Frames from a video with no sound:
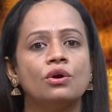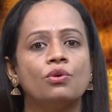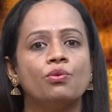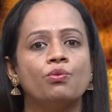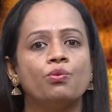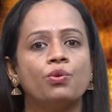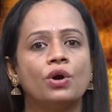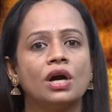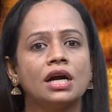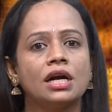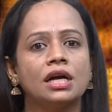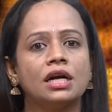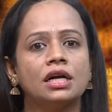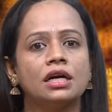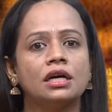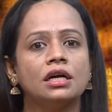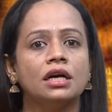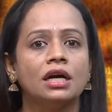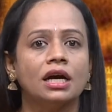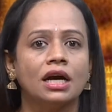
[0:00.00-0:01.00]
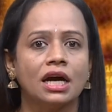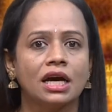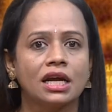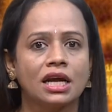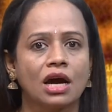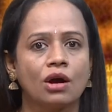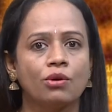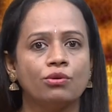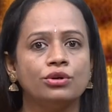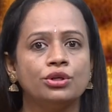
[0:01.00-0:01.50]

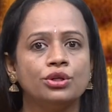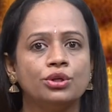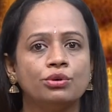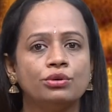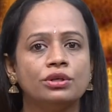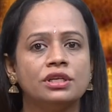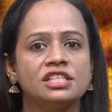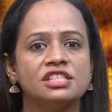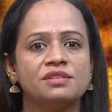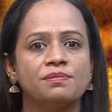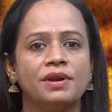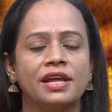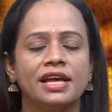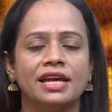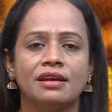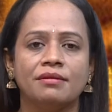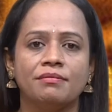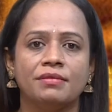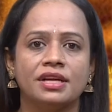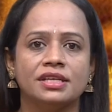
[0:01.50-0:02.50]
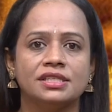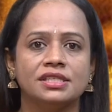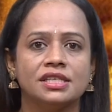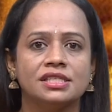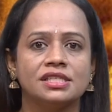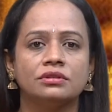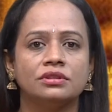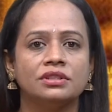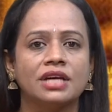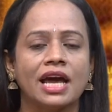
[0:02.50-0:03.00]
workaround to display
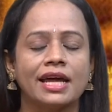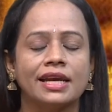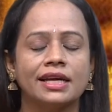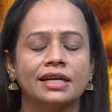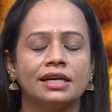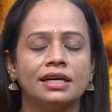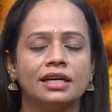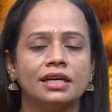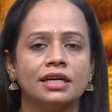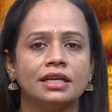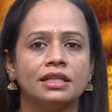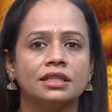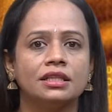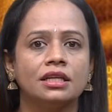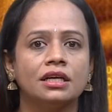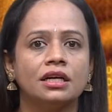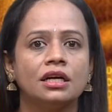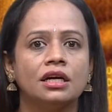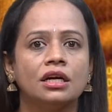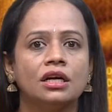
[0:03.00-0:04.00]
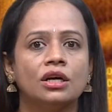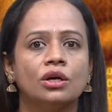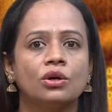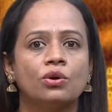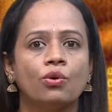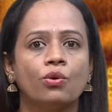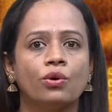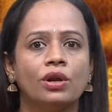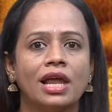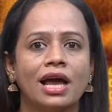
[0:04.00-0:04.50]
images directly in the
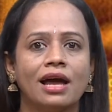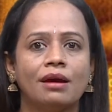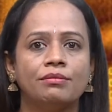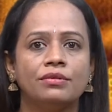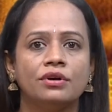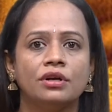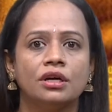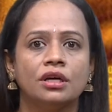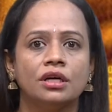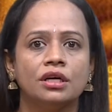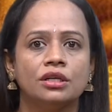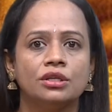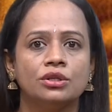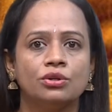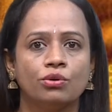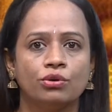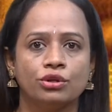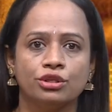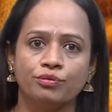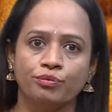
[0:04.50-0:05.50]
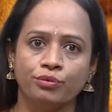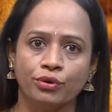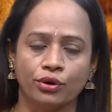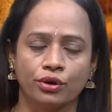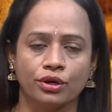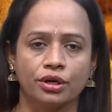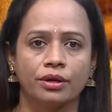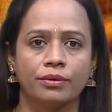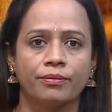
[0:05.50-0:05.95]
Colab notebook.